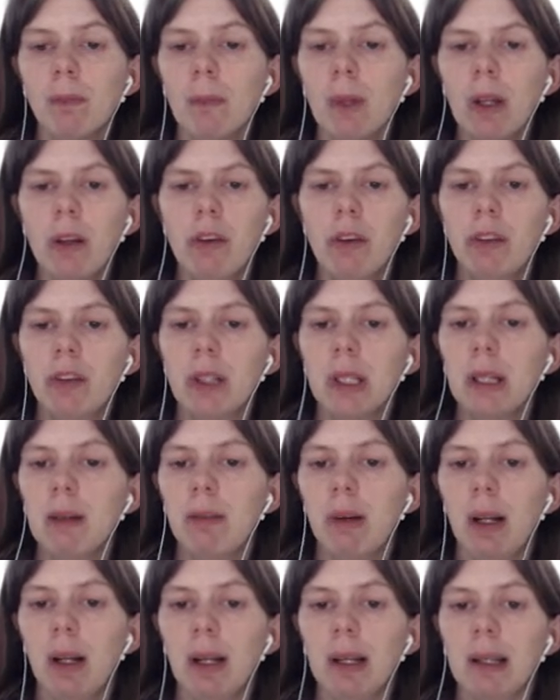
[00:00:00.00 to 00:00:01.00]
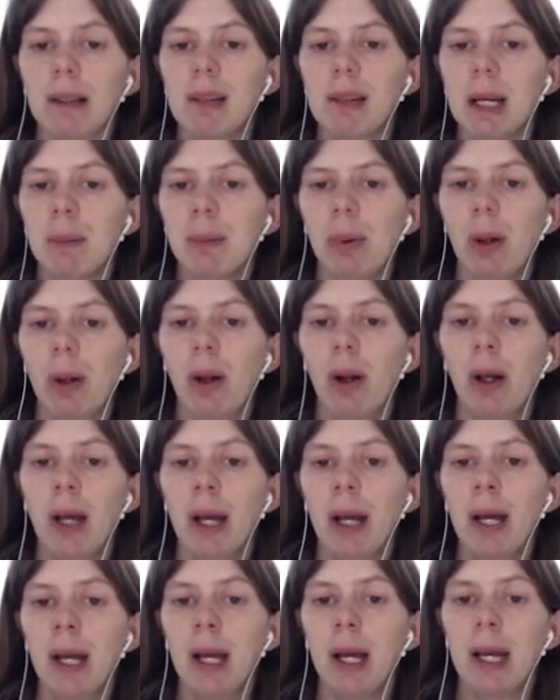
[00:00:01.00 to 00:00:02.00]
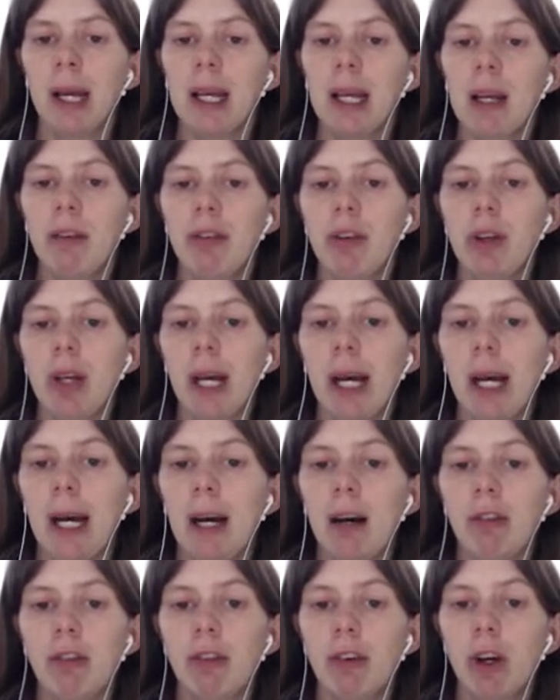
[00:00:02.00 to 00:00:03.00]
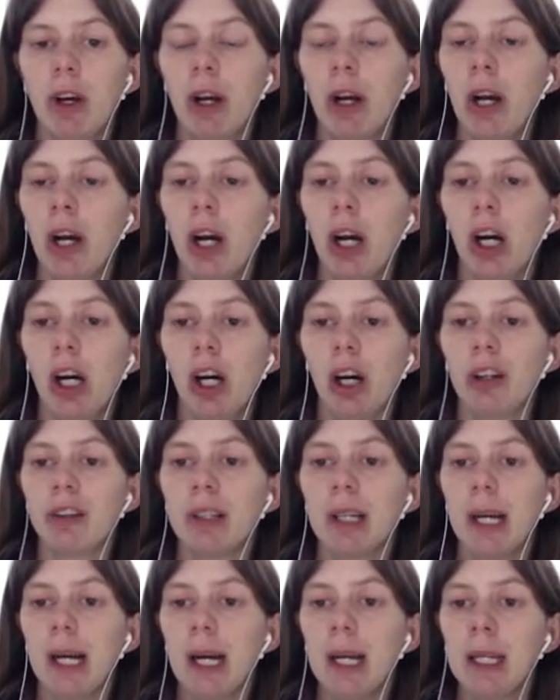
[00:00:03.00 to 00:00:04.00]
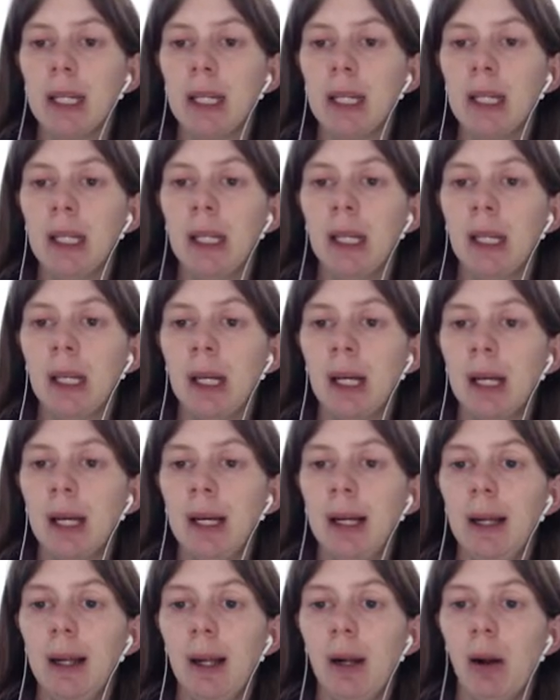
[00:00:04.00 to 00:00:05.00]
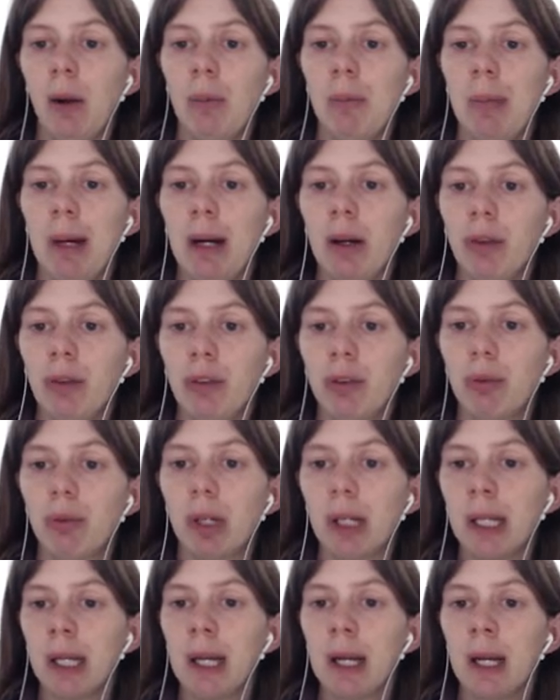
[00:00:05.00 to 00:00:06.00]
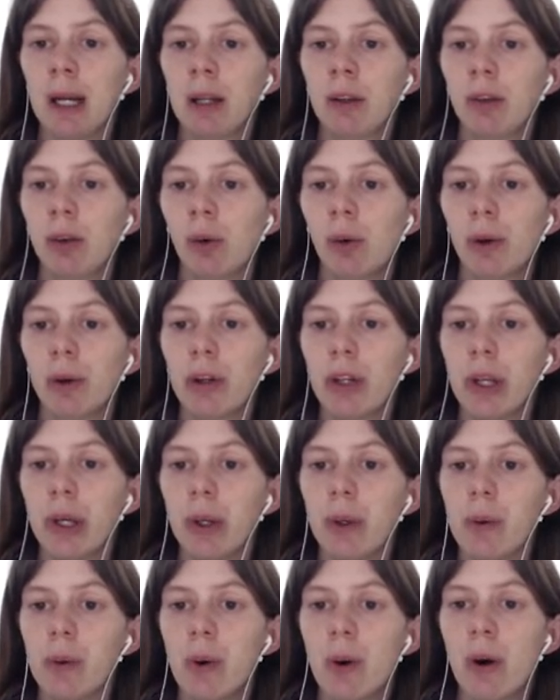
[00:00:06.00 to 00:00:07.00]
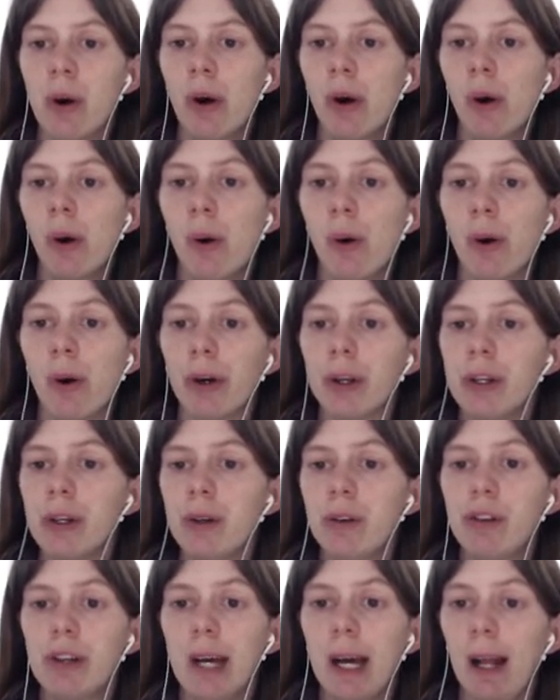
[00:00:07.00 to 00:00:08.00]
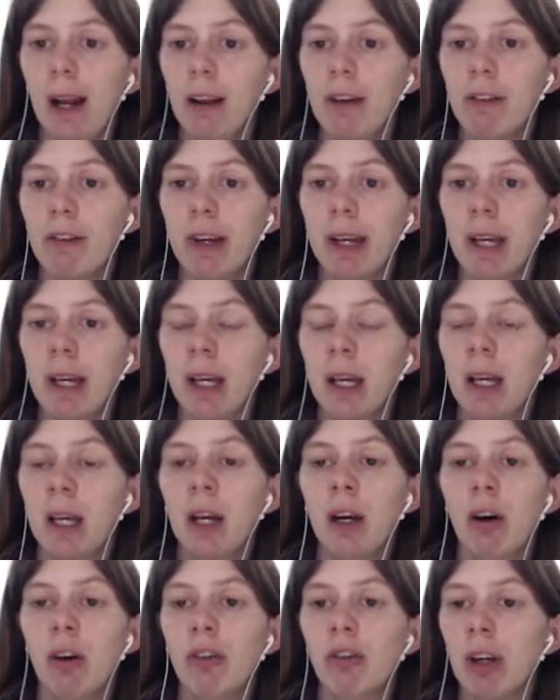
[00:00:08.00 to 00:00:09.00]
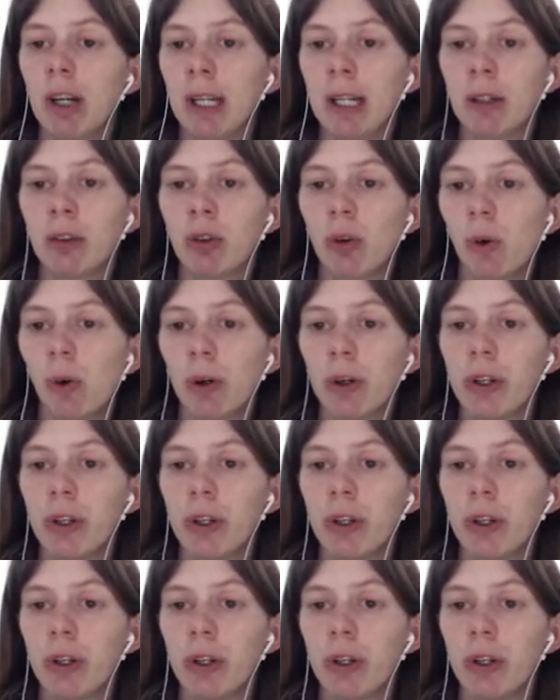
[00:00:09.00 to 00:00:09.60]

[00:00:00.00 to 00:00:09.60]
just to give a little example, if you have a tiny a little mouse running toward you or a huge elephant running toward